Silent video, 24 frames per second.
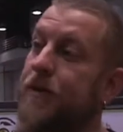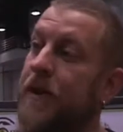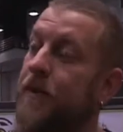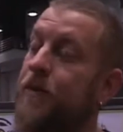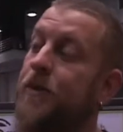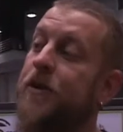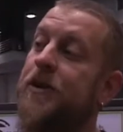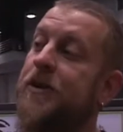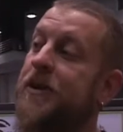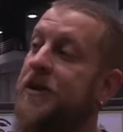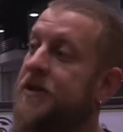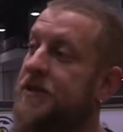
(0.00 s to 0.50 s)
They
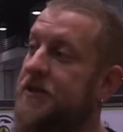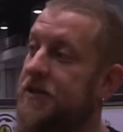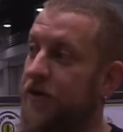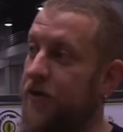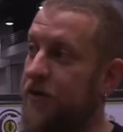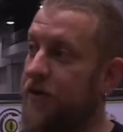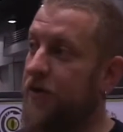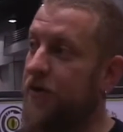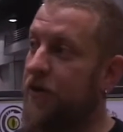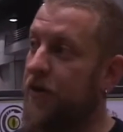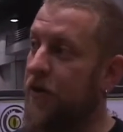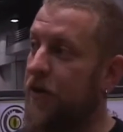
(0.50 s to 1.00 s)
will
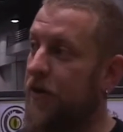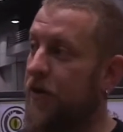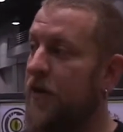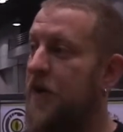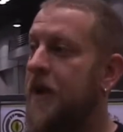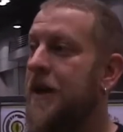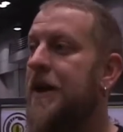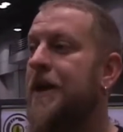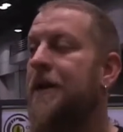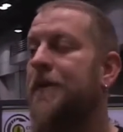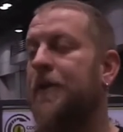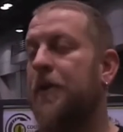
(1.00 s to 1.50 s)
continue to grow.
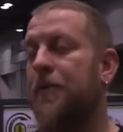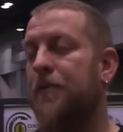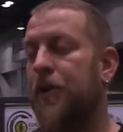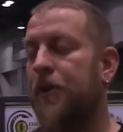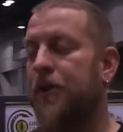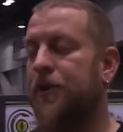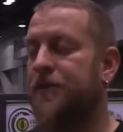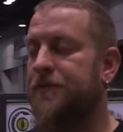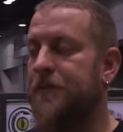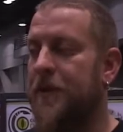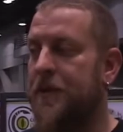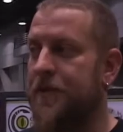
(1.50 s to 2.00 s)
Their
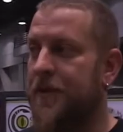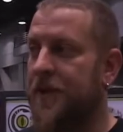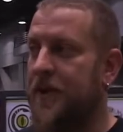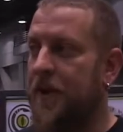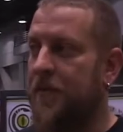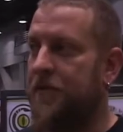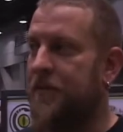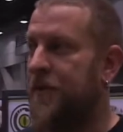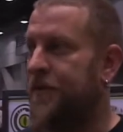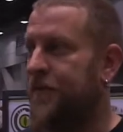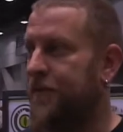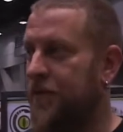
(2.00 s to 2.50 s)
bones may
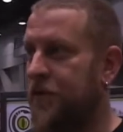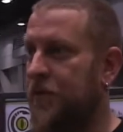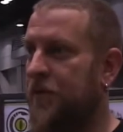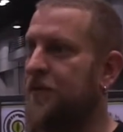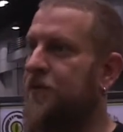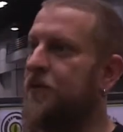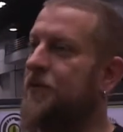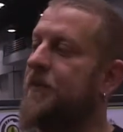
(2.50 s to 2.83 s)
become deformed.